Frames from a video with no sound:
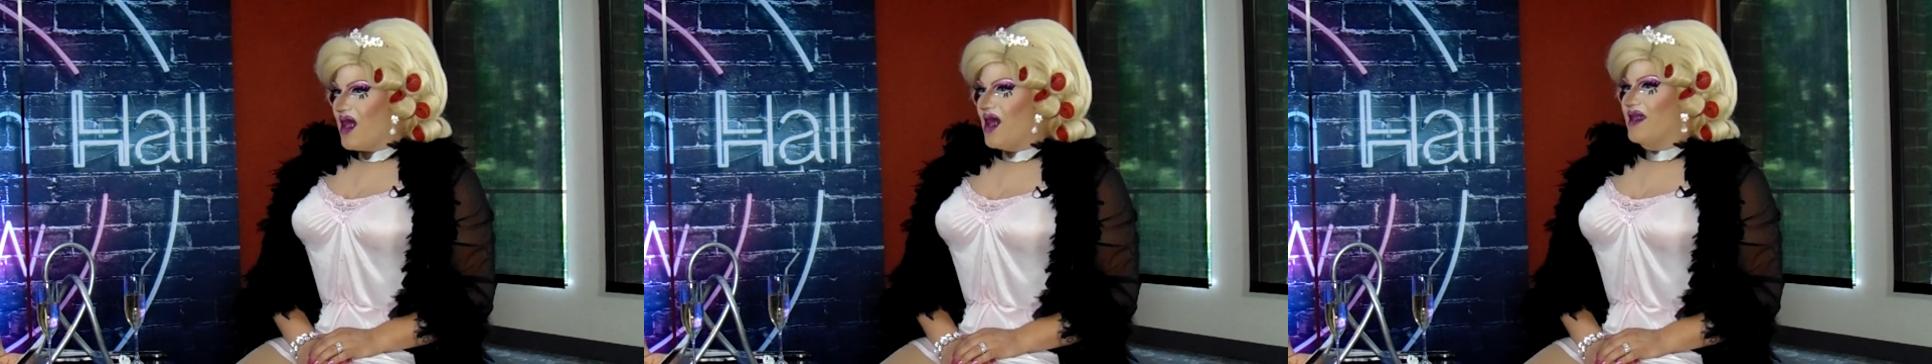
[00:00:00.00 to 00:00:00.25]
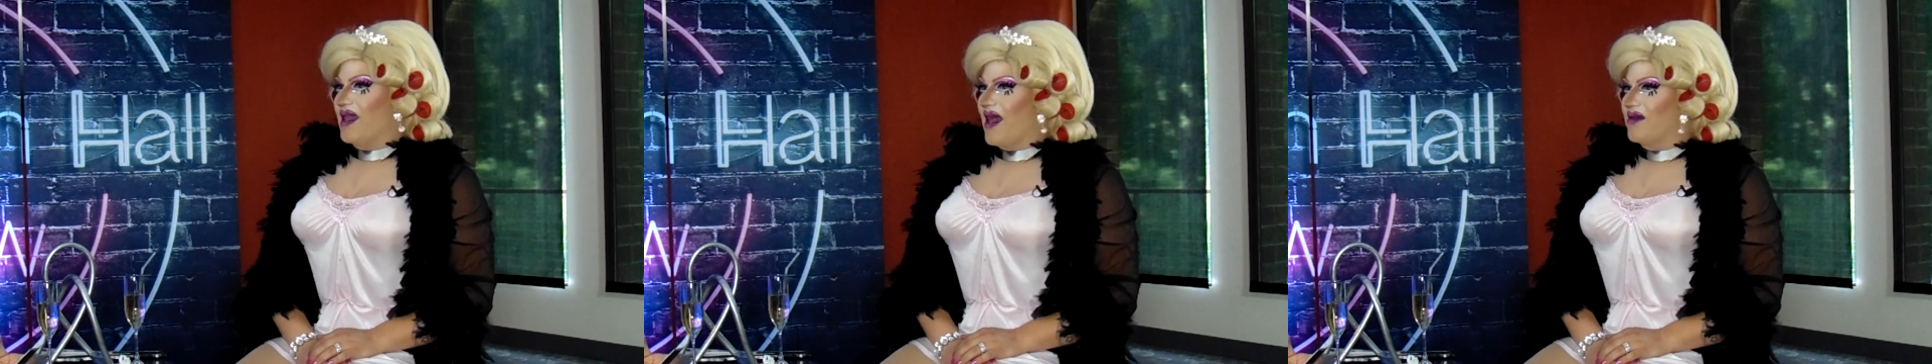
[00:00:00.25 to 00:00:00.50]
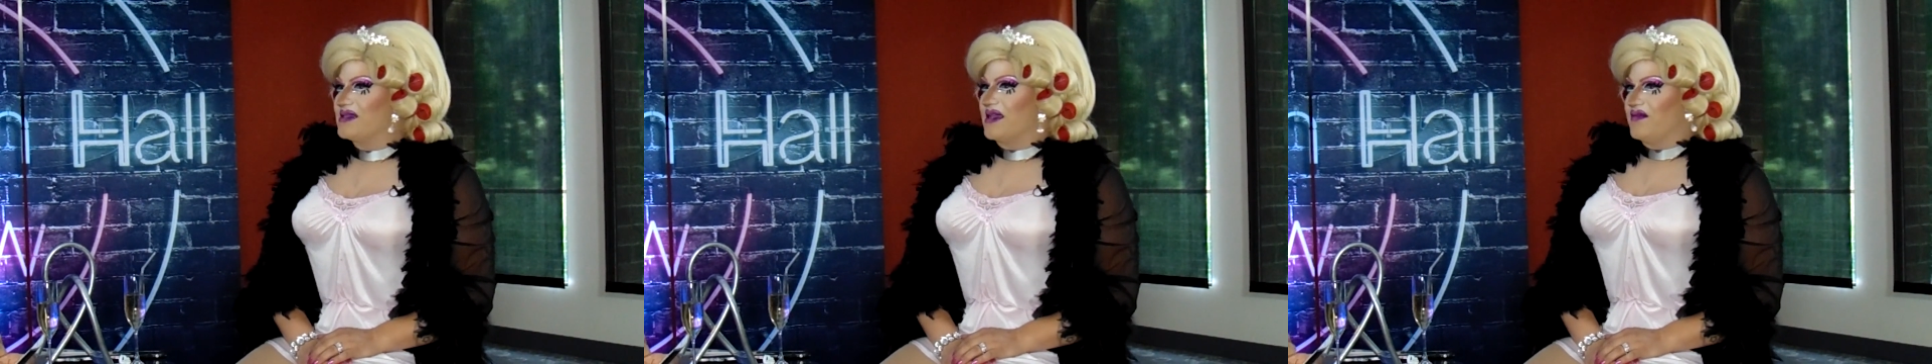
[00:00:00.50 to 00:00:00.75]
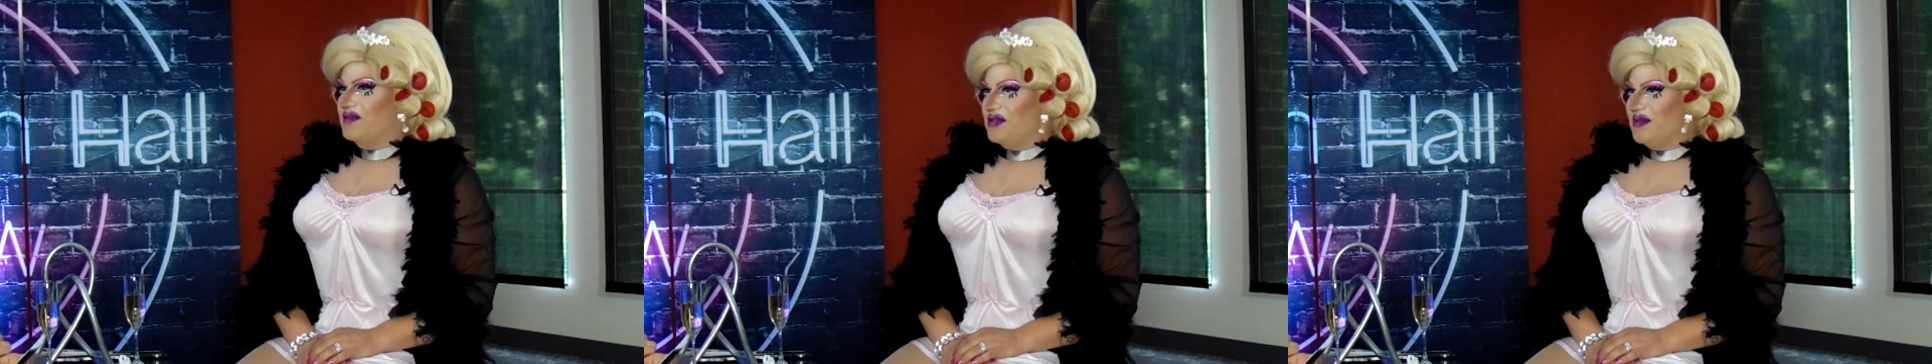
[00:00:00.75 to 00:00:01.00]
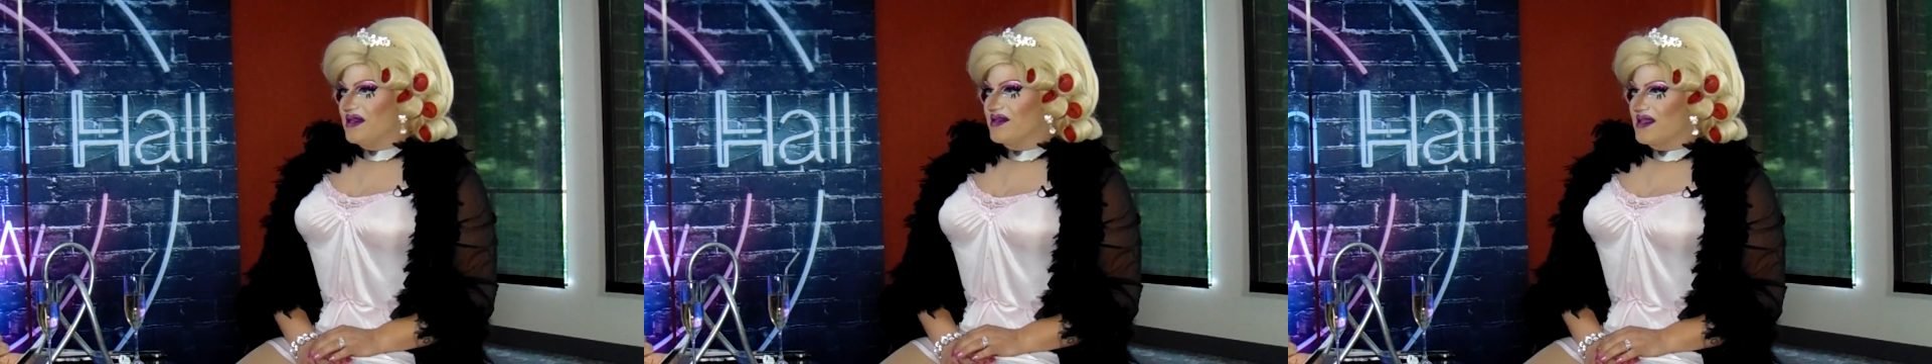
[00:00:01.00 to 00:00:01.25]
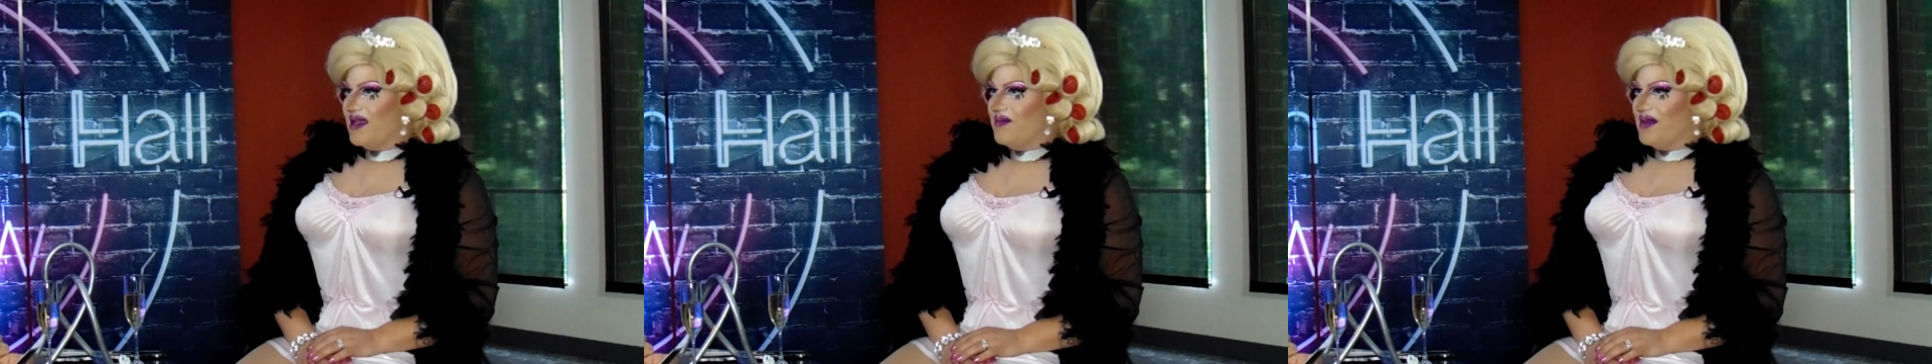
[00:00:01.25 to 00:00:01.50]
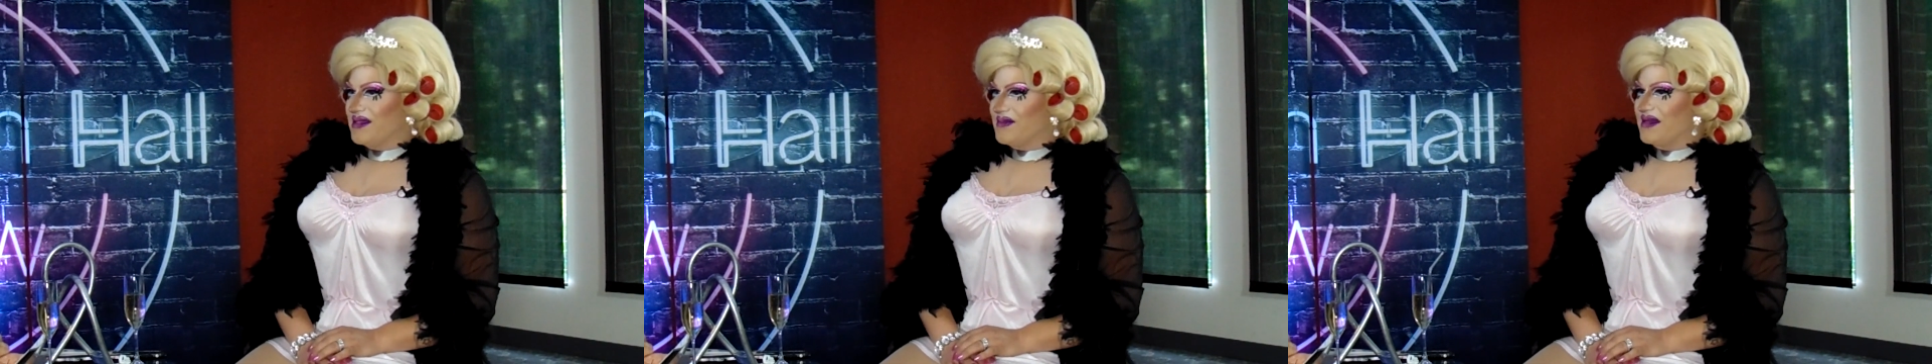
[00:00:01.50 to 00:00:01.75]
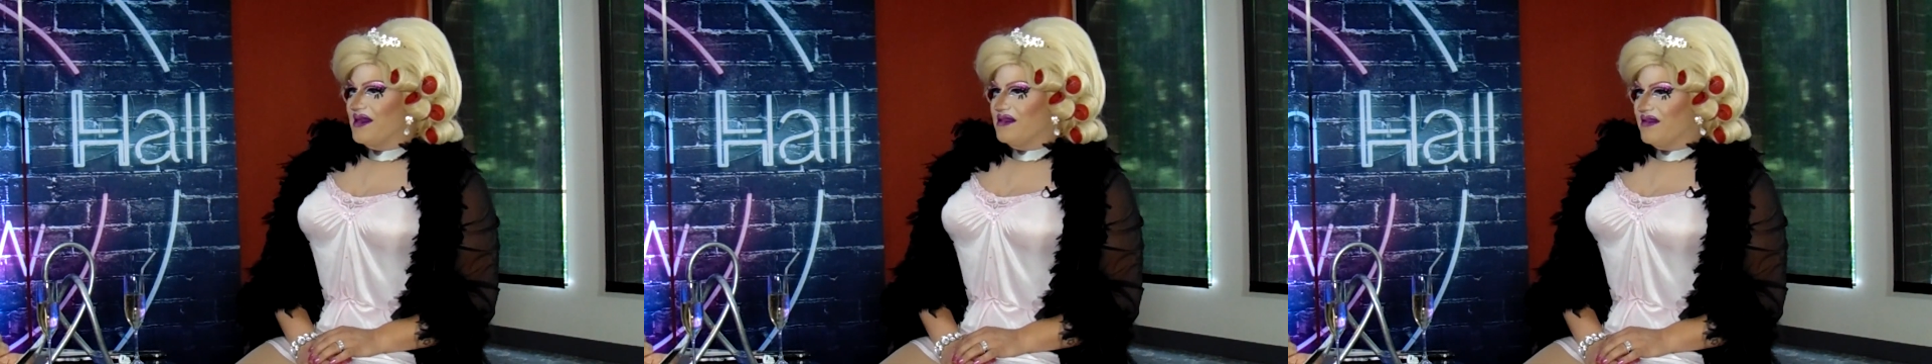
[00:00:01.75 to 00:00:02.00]
Outside of 2 years that my husband
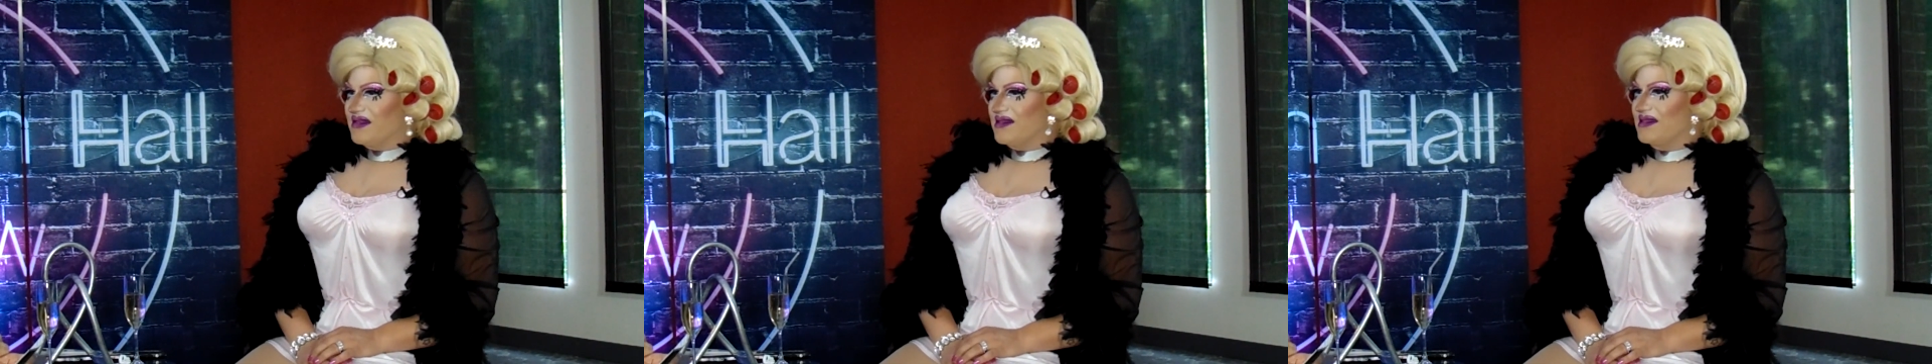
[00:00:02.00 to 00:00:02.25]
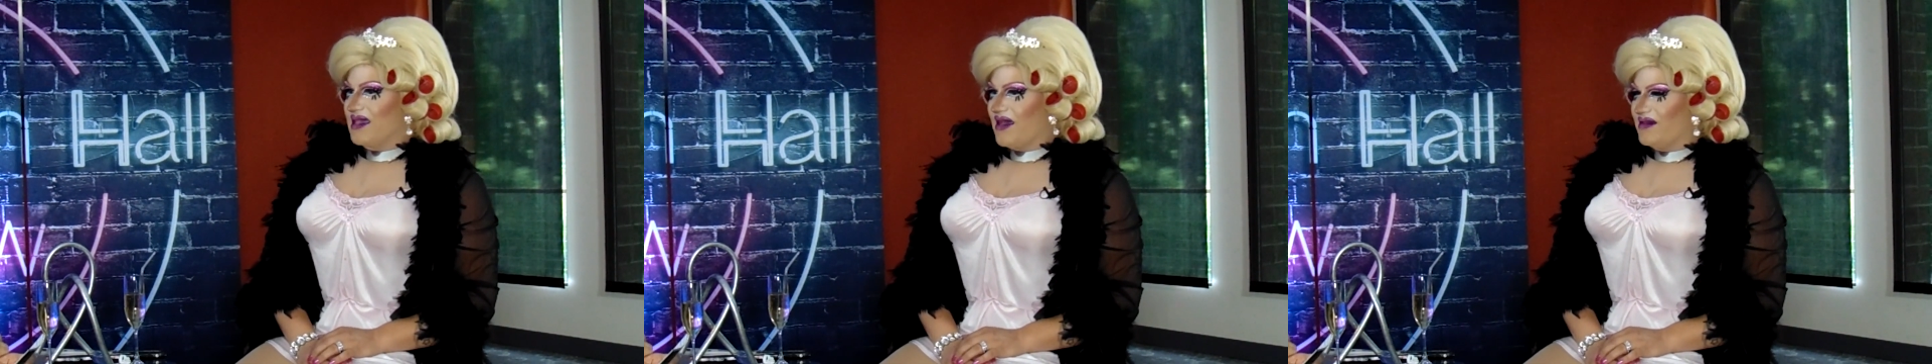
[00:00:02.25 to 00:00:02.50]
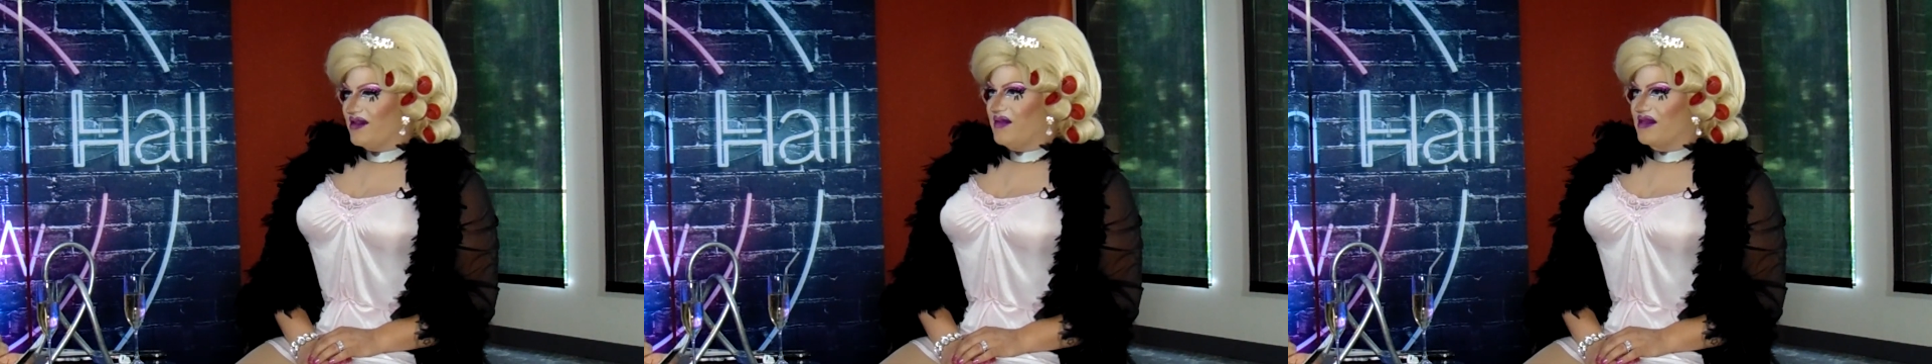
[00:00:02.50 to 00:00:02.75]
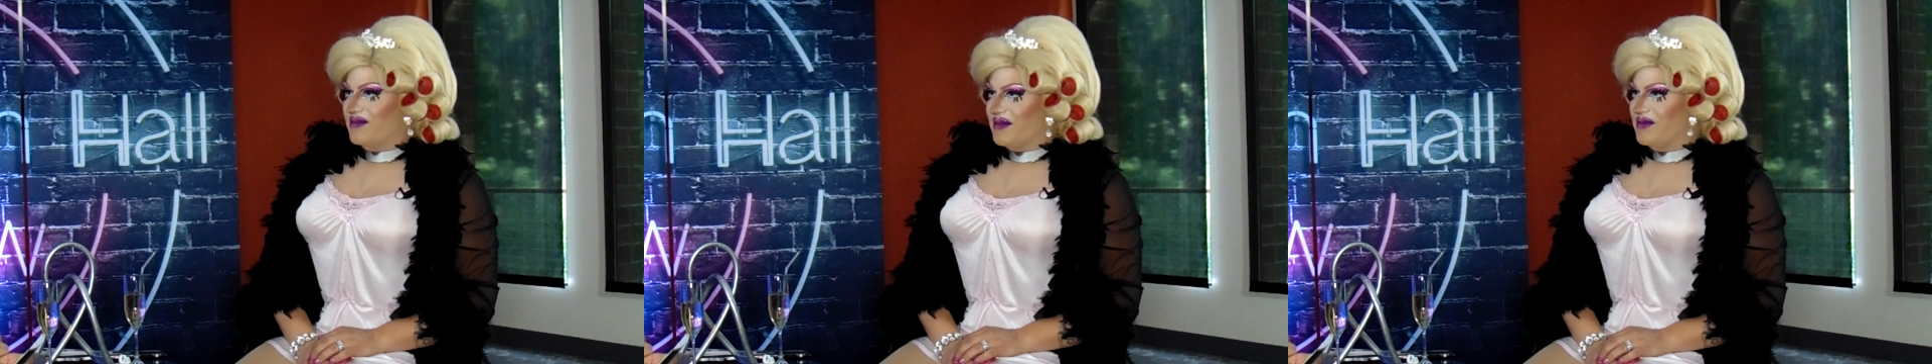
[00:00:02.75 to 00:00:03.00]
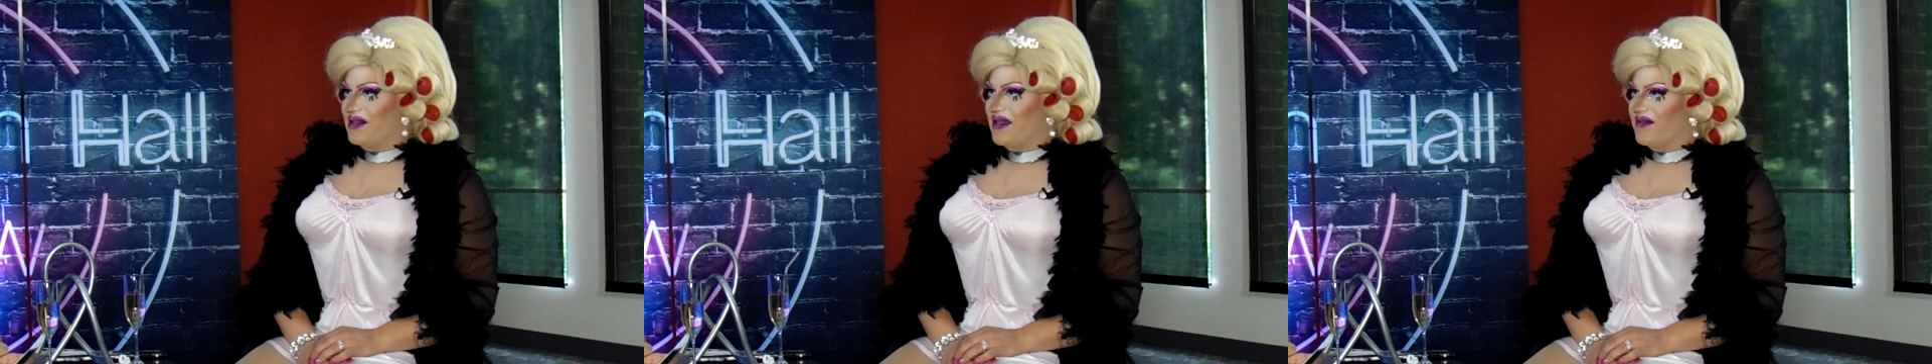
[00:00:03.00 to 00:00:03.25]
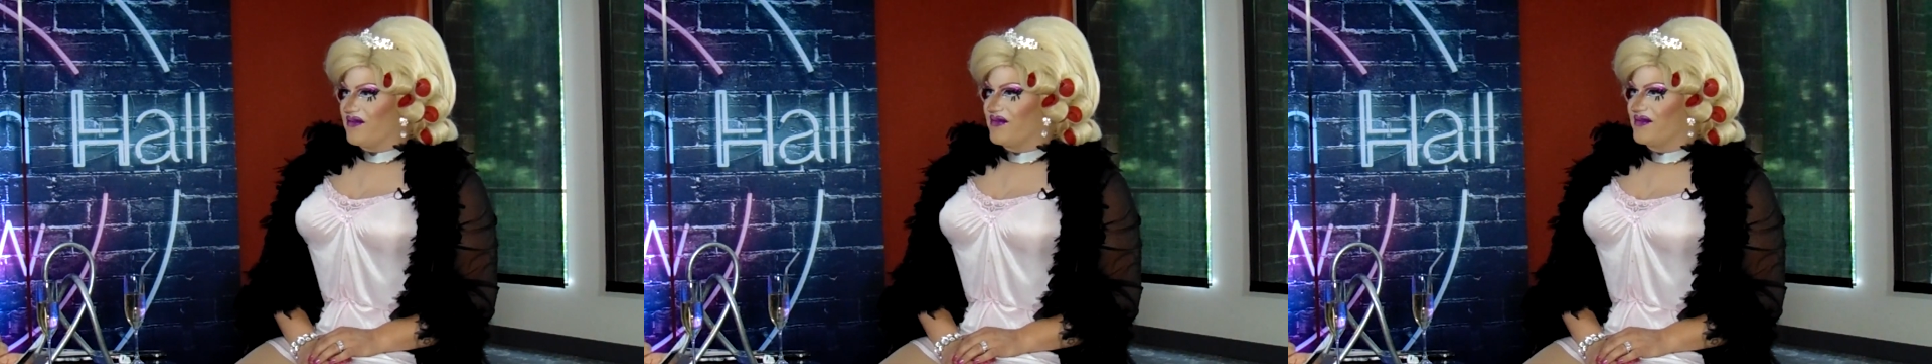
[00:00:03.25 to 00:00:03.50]
and I lived in Seattle, I've been here my whole life.